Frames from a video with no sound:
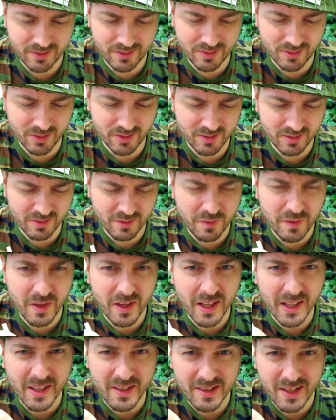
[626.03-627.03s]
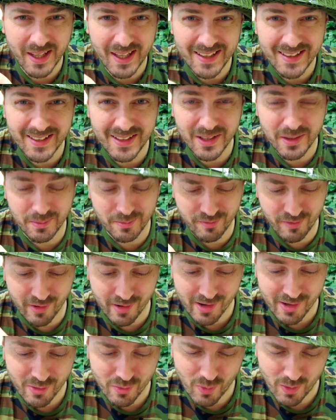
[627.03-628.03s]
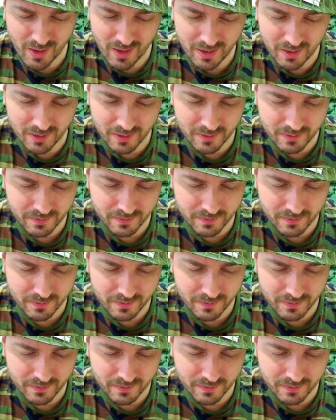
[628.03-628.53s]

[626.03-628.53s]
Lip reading: doesn't feel like it's heated it up very well.